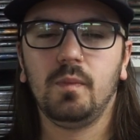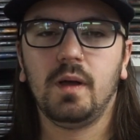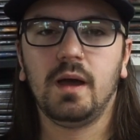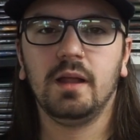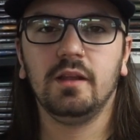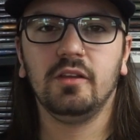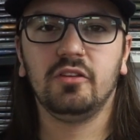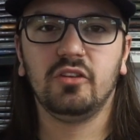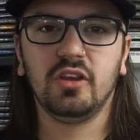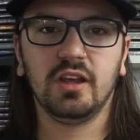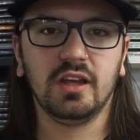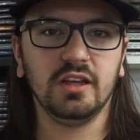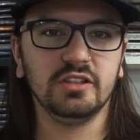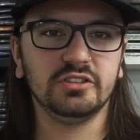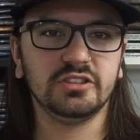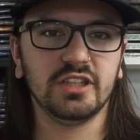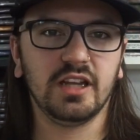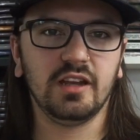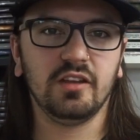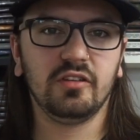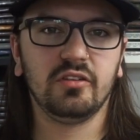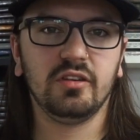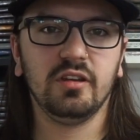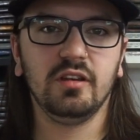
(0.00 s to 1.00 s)
on the Sega
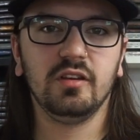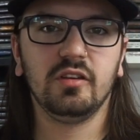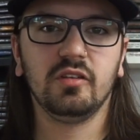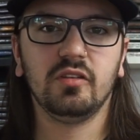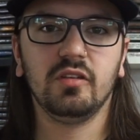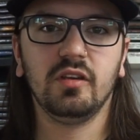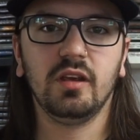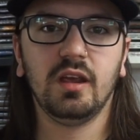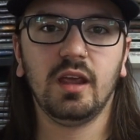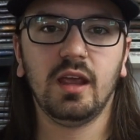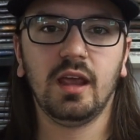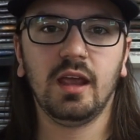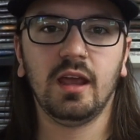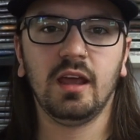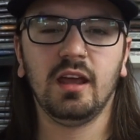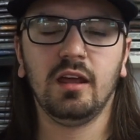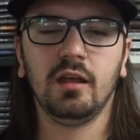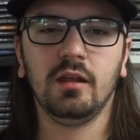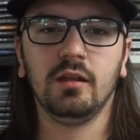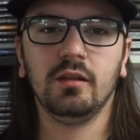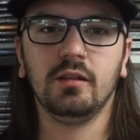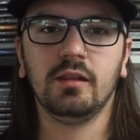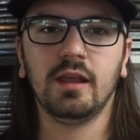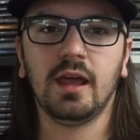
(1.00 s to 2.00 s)
Genesis
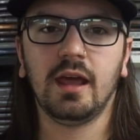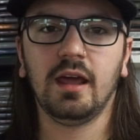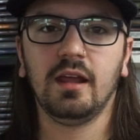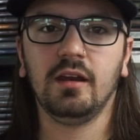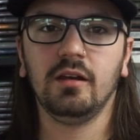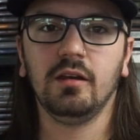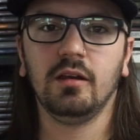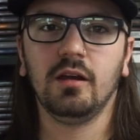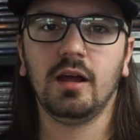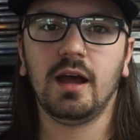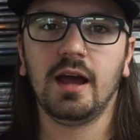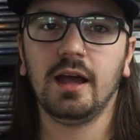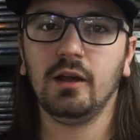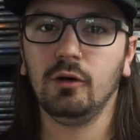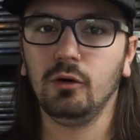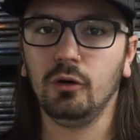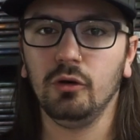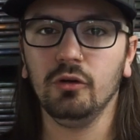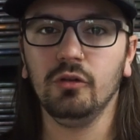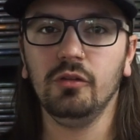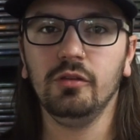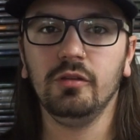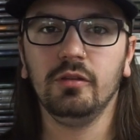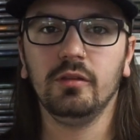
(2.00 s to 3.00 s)
and that I
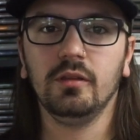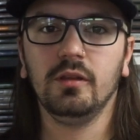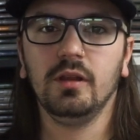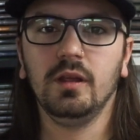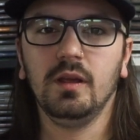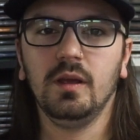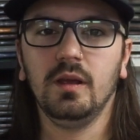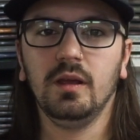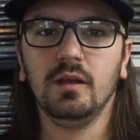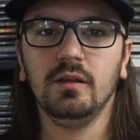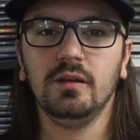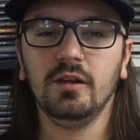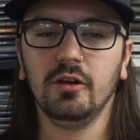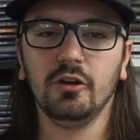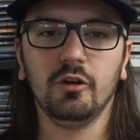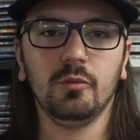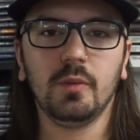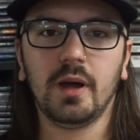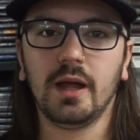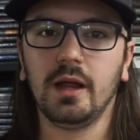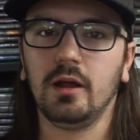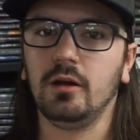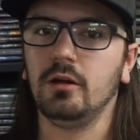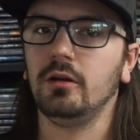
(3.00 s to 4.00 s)
hold dear to
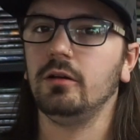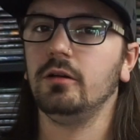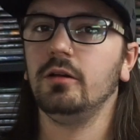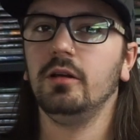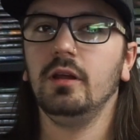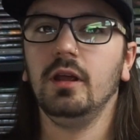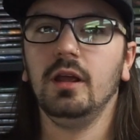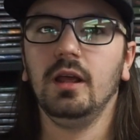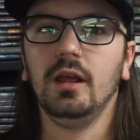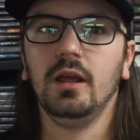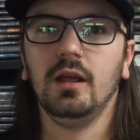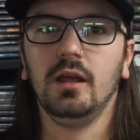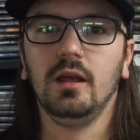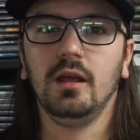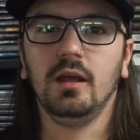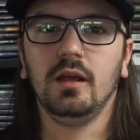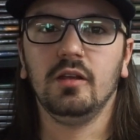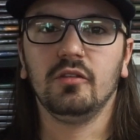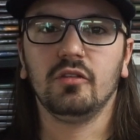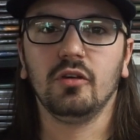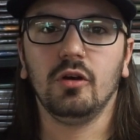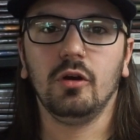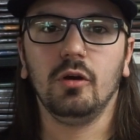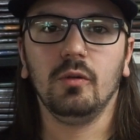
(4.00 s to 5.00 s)
my heart.
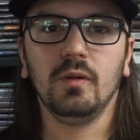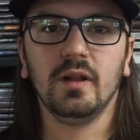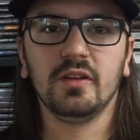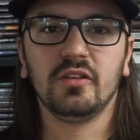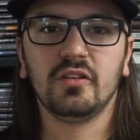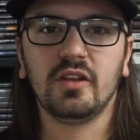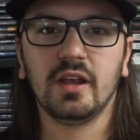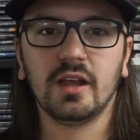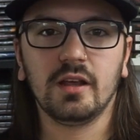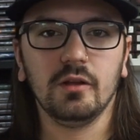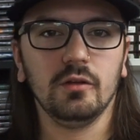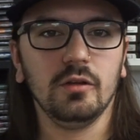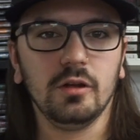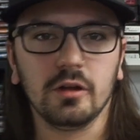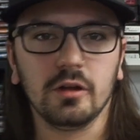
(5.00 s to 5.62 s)
So let's take a